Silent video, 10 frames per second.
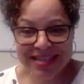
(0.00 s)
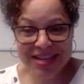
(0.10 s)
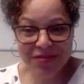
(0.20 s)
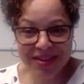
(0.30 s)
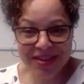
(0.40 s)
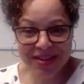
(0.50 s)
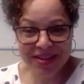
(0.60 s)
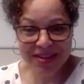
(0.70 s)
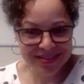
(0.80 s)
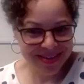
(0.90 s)
That's
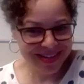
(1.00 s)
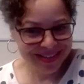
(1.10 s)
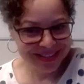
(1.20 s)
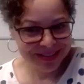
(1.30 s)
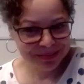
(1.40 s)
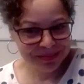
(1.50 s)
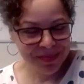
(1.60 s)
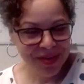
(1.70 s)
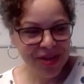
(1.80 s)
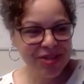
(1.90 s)
everything, right?
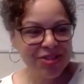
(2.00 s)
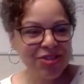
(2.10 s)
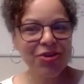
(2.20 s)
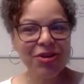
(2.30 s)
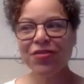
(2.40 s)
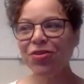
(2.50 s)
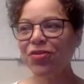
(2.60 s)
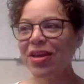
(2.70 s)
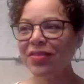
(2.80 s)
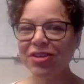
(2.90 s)
So if you
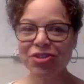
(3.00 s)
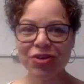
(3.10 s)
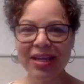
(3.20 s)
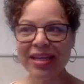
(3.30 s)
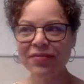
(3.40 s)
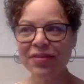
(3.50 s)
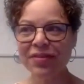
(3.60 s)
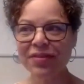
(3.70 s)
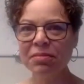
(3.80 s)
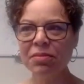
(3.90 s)
think that you're
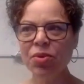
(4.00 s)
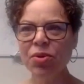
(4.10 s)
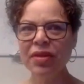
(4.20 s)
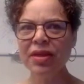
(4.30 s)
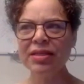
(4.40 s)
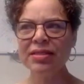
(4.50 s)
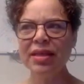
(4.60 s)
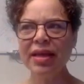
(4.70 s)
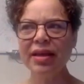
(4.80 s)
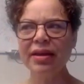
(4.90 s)
giving more than is
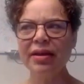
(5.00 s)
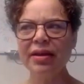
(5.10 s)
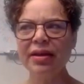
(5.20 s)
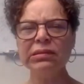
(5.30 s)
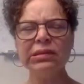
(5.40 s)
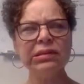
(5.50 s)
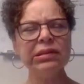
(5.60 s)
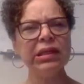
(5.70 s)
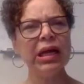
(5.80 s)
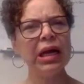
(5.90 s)
there,
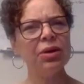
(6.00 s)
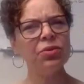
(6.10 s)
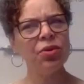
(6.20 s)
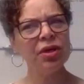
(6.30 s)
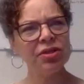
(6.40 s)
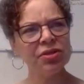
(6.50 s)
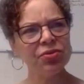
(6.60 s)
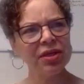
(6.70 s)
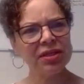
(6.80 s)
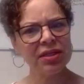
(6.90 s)
I wonder,
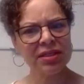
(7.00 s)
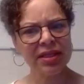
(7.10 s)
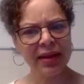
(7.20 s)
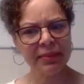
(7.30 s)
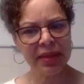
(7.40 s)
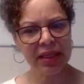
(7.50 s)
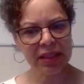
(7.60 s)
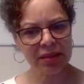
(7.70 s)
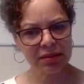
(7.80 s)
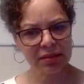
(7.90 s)
what does that
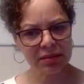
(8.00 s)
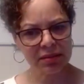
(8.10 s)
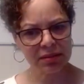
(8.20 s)
mean?